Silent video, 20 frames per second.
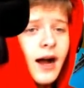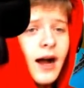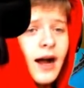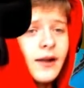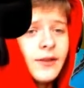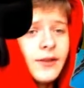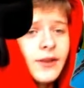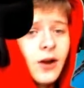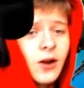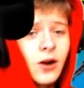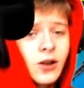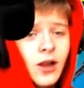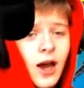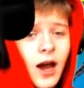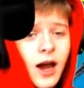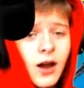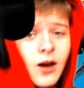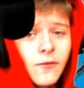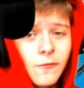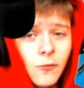There are a
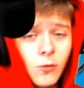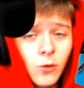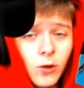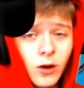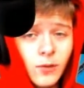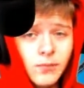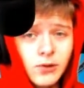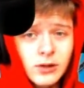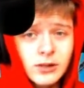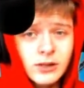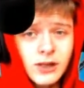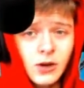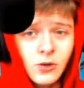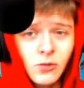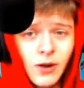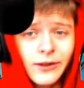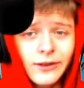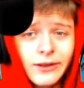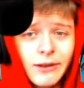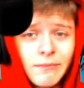lot of whirlpools
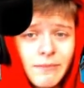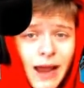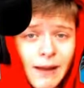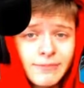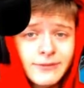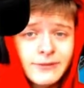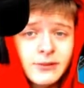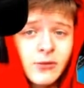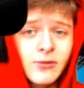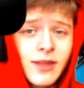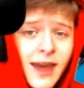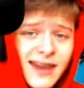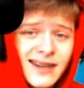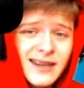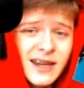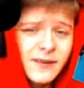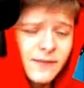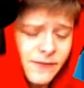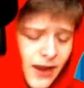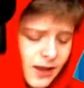around the map, so take
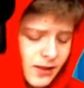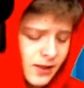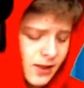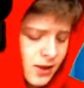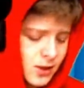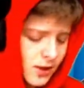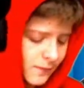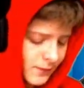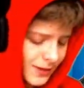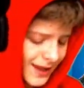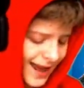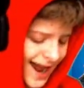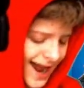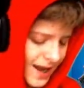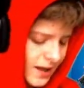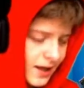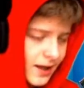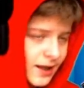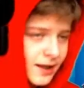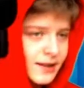advantage of that.
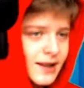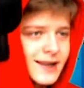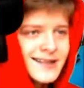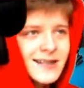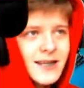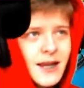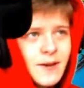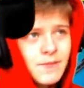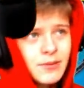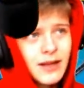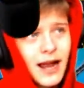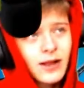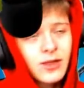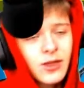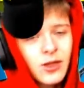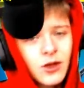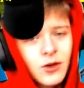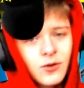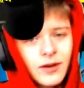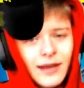Let's say
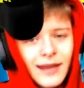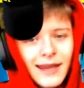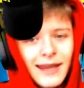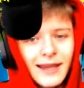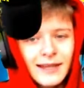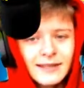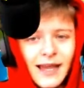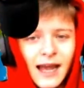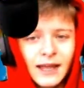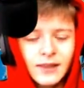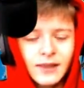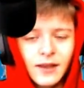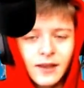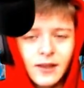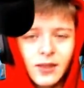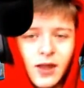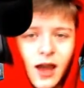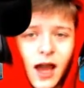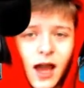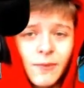Platoon is at the
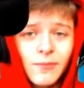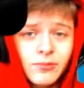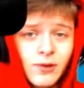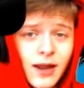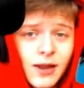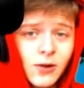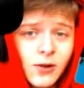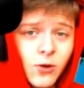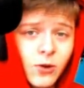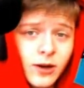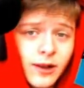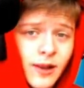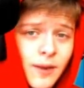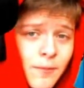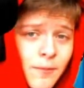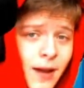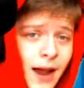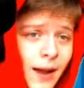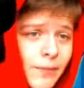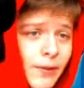top right corner of the map.